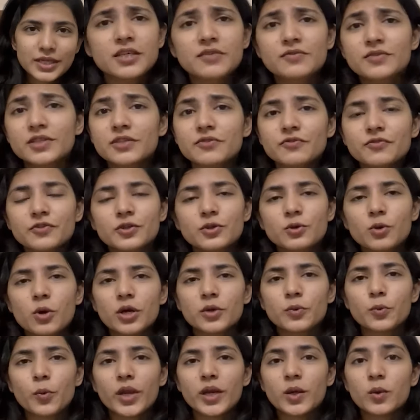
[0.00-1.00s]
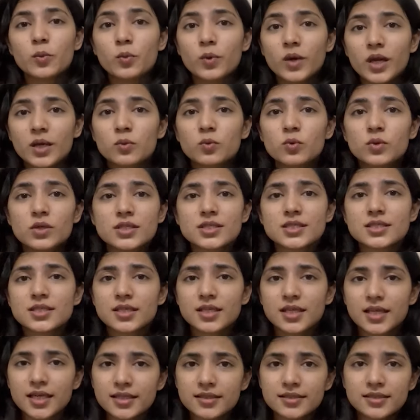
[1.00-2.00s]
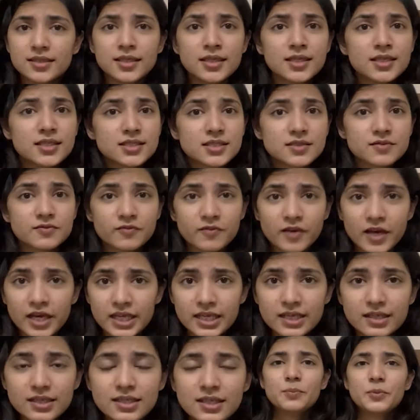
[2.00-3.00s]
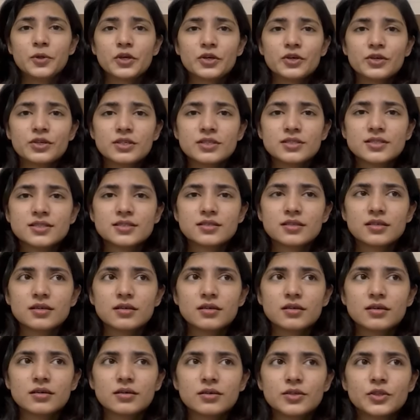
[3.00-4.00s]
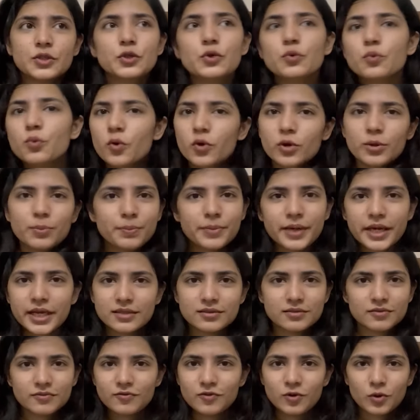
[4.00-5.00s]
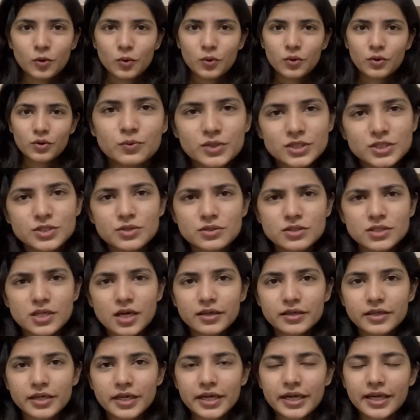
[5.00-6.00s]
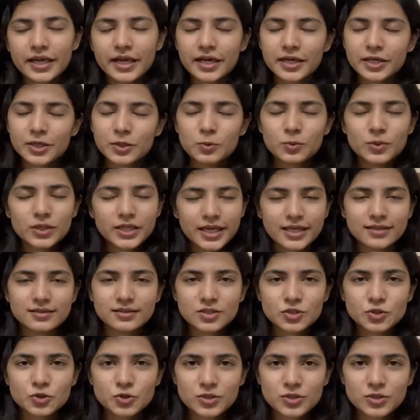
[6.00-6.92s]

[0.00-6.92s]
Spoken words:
Even if you're not very well versed in Hindi, it's fine because you won't break the flow. Once you start reading it, you will get the